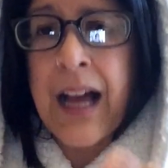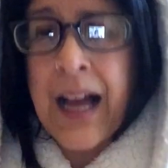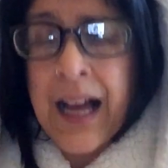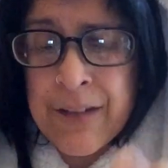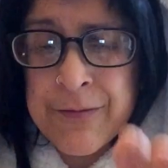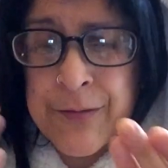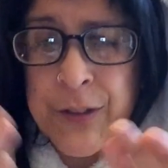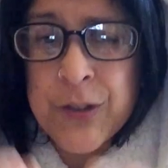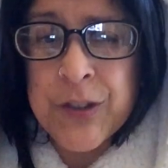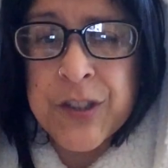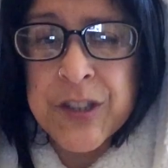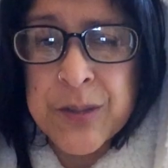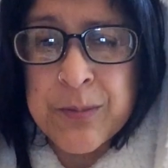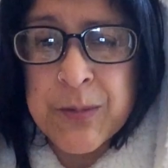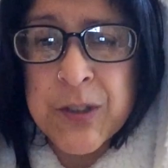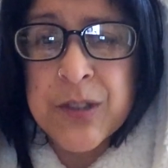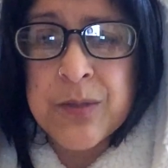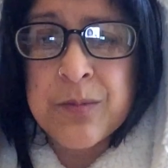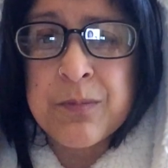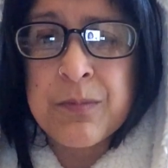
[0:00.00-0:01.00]
after
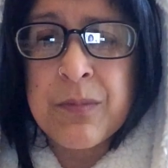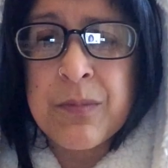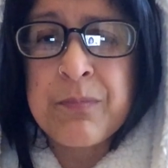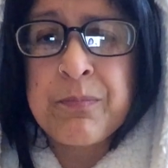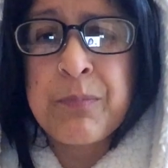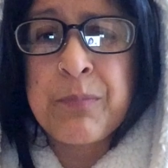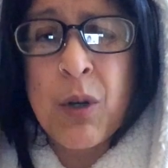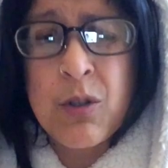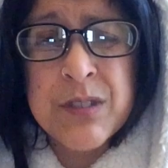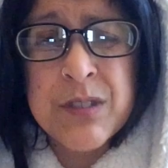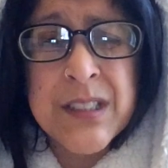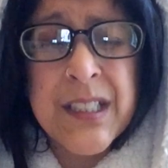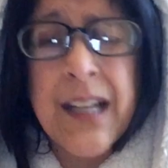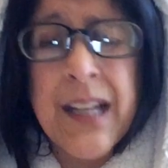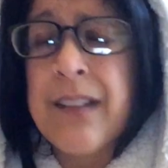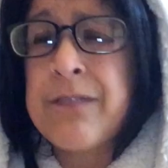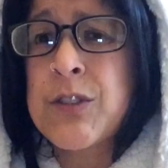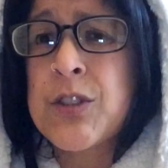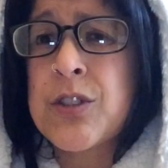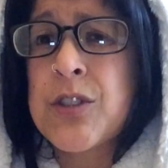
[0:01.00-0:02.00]
Christmas, Boxing Day
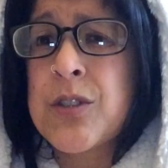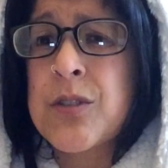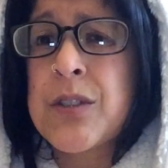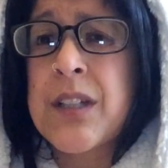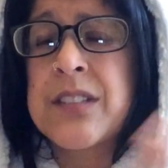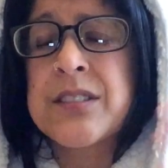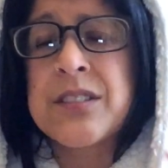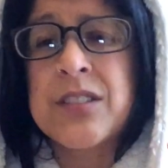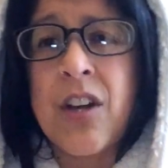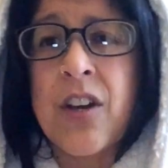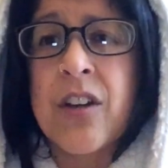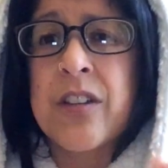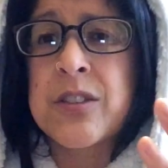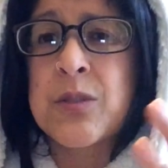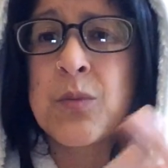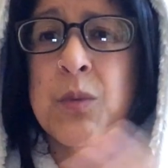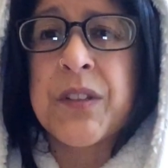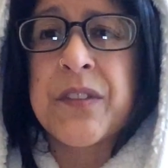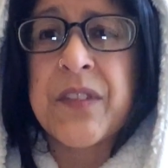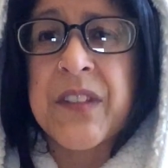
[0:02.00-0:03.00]
afternoon, I
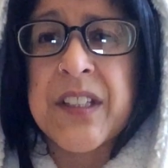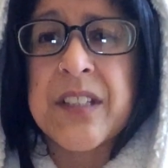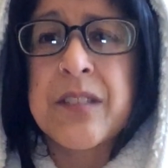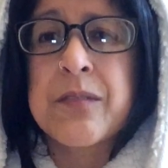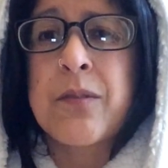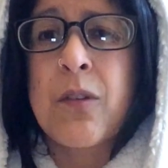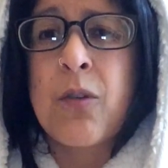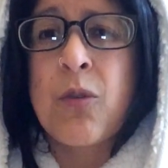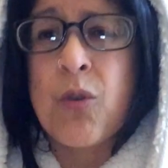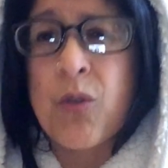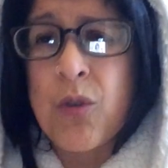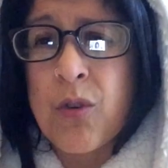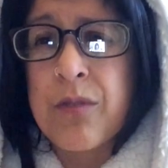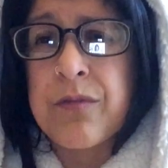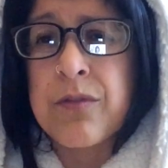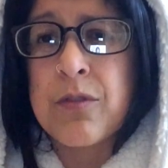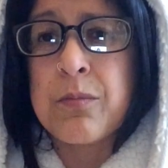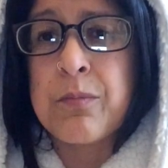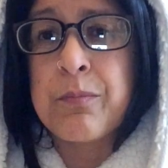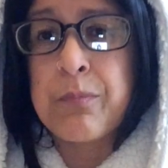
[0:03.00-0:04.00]
started with this
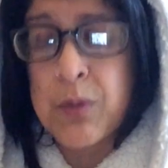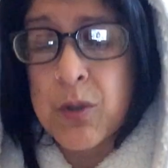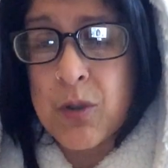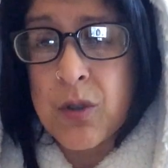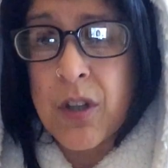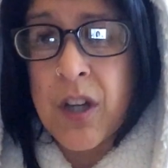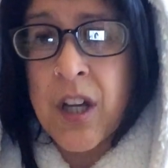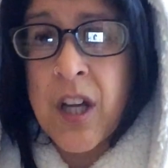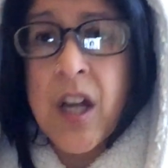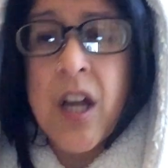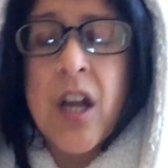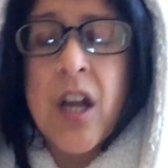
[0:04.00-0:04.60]
awful bug.